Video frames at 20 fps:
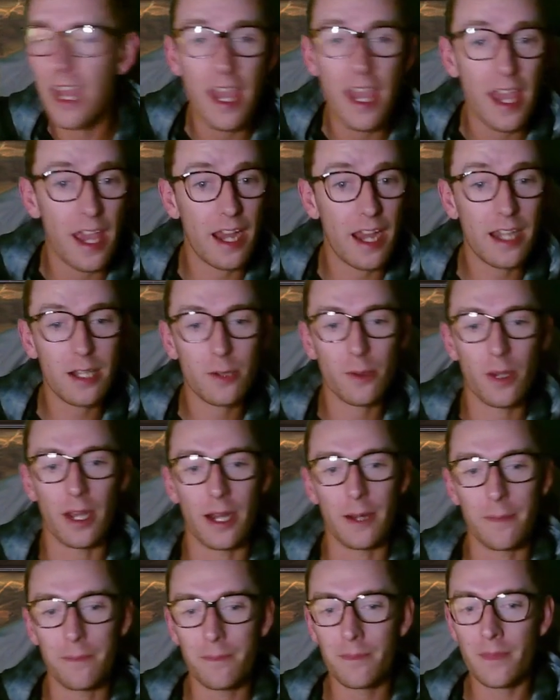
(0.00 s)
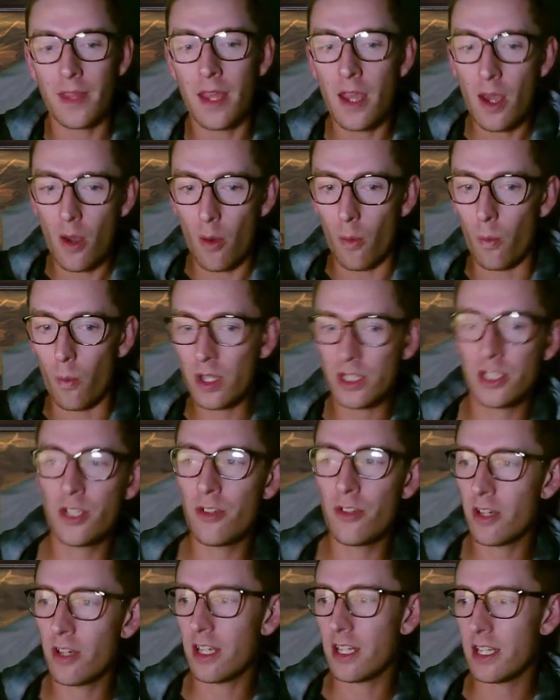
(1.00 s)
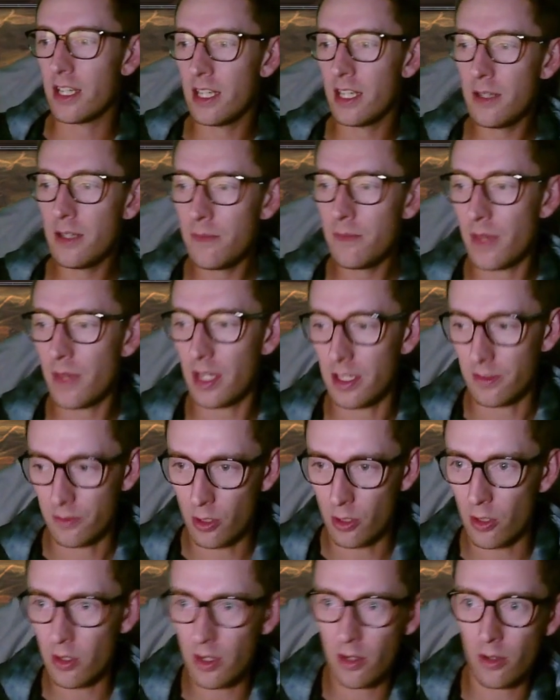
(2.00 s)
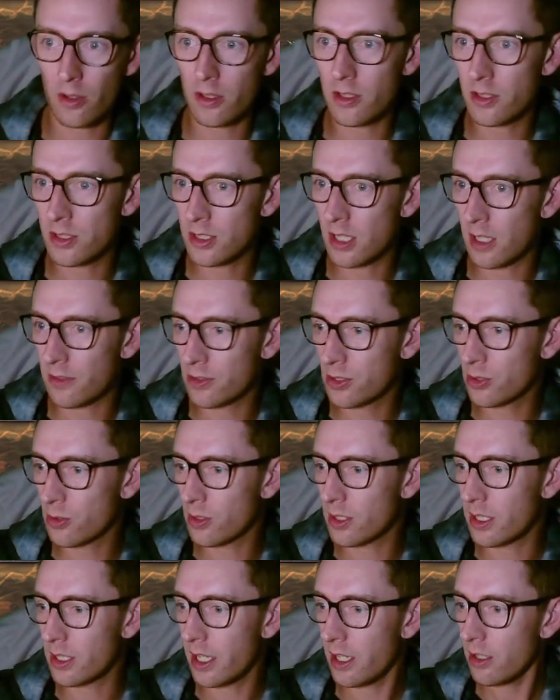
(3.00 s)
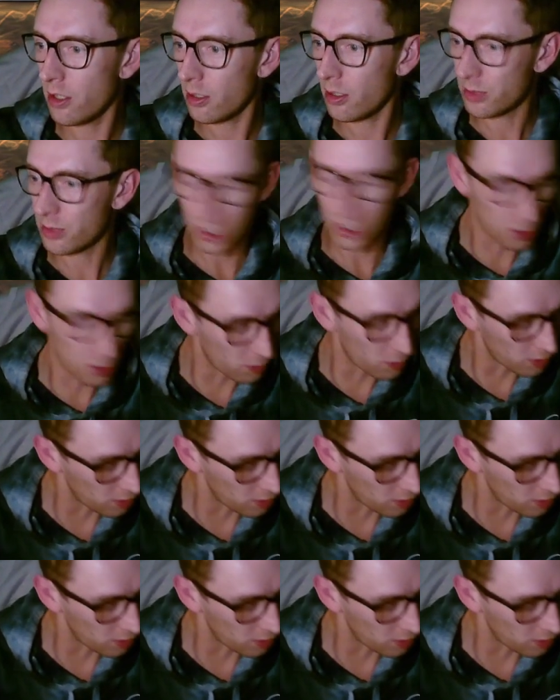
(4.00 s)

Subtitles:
Anyway, once you're in here and you've got all your stuff sorted out, I'm just going to quickly